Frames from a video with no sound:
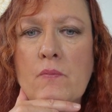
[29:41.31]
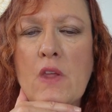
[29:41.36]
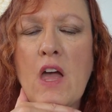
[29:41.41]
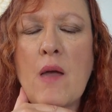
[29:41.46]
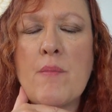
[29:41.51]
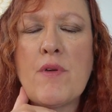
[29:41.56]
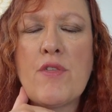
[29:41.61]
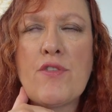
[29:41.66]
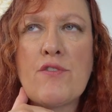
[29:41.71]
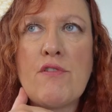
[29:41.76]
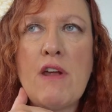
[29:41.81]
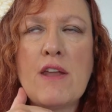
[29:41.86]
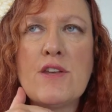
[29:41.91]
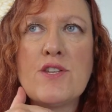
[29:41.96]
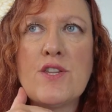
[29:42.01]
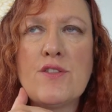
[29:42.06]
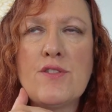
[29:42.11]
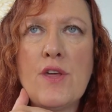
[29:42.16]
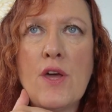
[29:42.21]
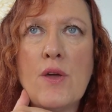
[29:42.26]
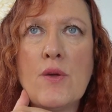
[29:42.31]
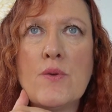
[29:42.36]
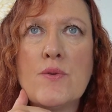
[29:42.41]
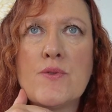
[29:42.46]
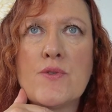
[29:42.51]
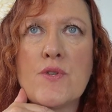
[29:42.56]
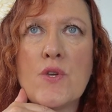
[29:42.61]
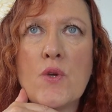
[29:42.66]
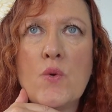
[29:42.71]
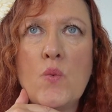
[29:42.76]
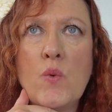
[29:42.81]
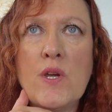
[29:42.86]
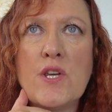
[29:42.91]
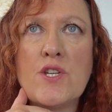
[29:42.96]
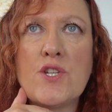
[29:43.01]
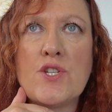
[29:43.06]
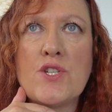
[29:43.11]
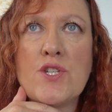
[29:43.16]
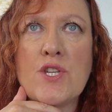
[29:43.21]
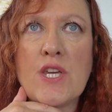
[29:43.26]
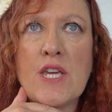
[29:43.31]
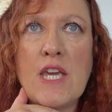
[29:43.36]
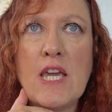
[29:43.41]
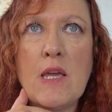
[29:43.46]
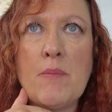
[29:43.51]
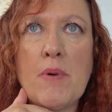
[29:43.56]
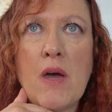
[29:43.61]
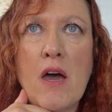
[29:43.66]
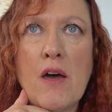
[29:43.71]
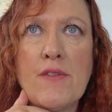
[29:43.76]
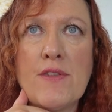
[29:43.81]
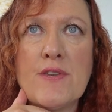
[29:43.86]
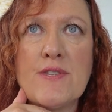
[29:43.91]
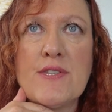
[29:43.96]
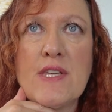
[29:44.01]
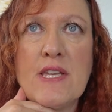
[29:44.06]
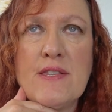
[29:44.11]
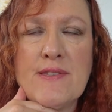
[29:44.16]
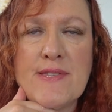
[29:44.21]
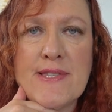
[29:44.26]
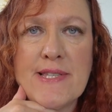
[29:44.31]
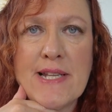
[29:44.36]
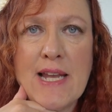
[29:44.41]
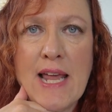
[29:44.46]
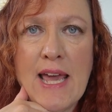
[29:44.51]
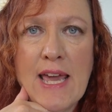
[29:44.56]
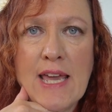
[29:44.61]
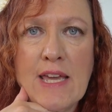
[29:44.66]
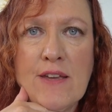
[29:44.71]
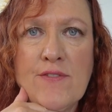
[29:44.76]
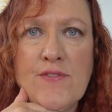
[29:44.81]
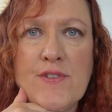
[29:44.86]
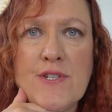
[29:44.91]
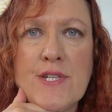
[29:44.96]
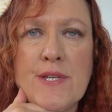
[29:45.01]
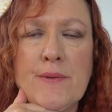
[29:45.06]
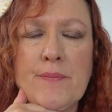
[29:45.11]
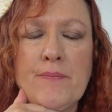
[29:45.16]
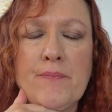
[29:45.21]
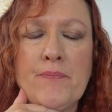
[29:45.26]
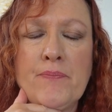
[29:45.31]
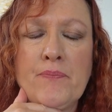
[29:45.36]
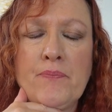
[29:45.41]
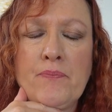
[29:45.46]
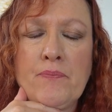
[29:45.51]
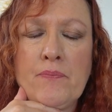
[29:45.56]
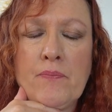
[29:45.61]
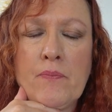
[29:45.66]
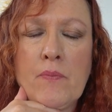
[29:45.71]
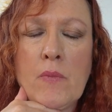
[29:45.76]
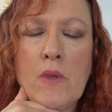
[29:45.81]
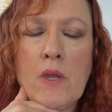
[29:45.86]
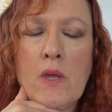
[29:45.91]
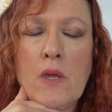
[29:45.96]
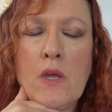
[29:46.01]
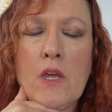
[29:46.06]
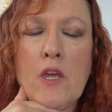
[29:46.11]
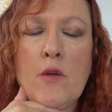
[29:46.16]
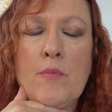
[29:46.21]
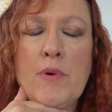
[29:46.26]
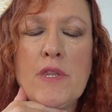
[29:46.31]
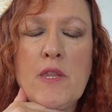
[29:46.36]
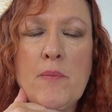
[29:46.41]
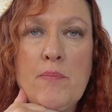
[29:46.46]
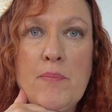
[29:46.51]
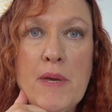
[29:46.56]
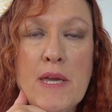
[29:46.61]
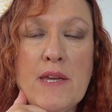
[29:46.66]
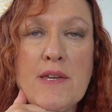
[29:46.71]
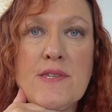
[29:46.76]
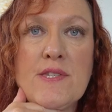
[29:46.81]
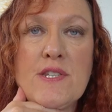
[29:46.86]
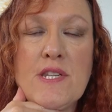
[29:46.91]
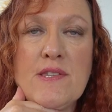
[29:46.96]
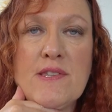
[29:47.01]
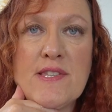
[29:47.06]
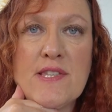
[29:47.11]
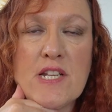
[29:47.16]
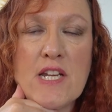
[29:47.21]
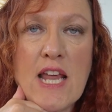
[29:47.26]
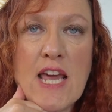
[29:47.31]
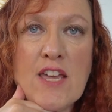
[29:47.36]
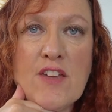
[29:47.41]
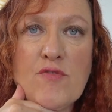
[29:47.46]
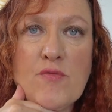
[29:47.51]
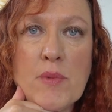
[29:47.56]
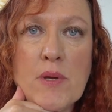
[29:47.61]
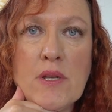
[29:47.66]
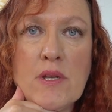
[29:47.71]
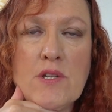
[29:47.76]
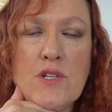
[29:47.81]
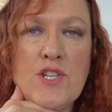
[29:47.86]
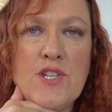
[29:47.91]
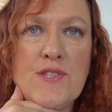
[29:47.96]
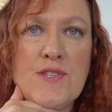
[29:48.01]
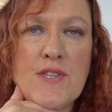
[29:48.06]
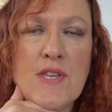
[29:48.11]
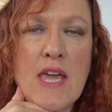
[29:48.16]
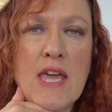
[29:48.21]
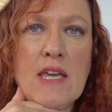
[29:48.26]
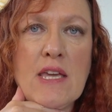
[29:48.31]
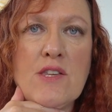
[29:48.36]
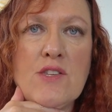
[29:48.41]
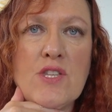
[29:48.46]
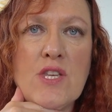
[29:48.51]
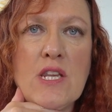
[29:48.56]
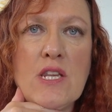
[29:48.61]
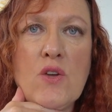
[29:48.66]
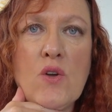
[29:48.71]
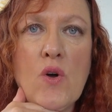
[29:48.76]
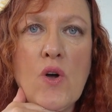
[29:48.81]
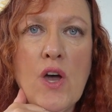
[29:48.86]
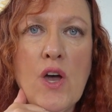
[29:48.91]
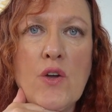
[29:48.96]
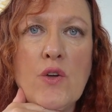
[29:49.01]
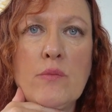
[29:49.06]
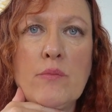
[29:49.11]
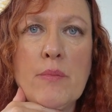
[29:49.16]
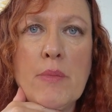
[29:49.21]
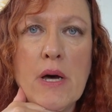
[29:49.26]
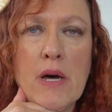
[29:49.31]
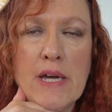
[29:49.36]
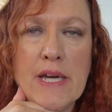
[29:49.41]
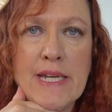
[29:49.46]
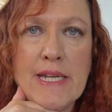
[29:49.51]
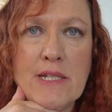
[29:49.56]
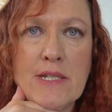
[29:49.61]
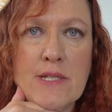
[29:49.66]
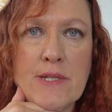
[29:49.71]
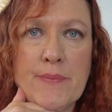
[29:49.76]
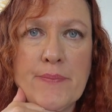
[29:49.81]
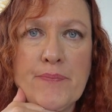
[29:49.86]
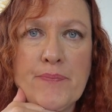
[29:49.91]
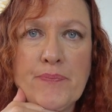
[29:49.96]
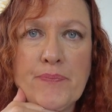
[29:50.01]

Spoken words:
I'm a threat to those who wish to keep others enslaved. But the biggest enslavement, she's saying, is in your own mind.